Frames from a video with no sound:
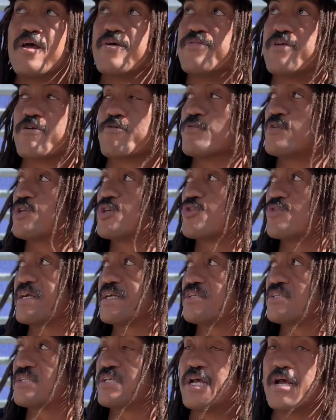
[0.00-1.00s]
There were
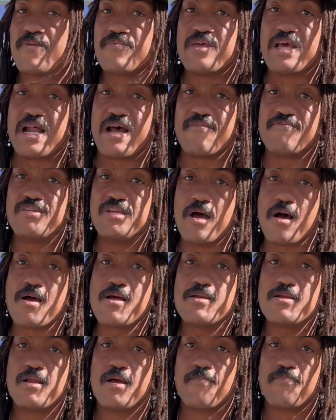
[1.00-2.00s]
tricks that I've
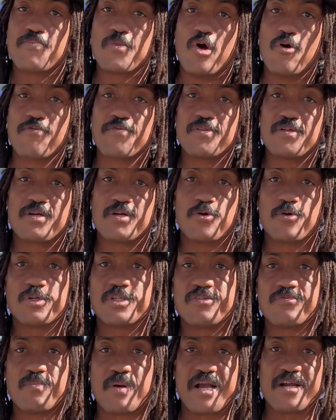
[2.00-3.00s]
done over the
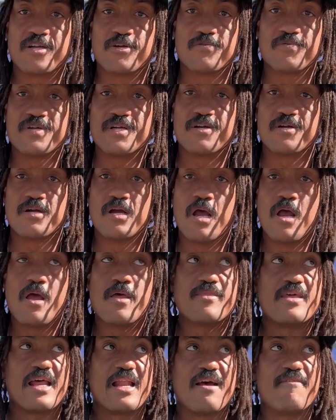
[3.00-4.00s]
course of my career
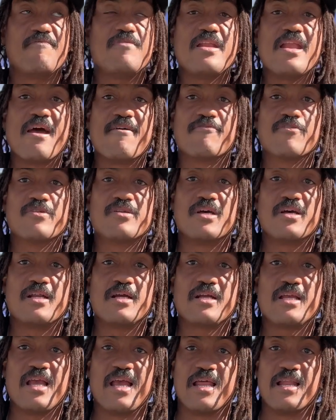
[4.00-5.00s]
that I've never done
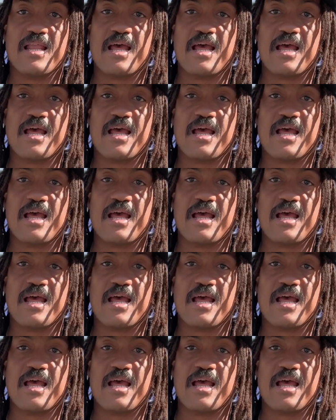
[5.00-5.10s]
again.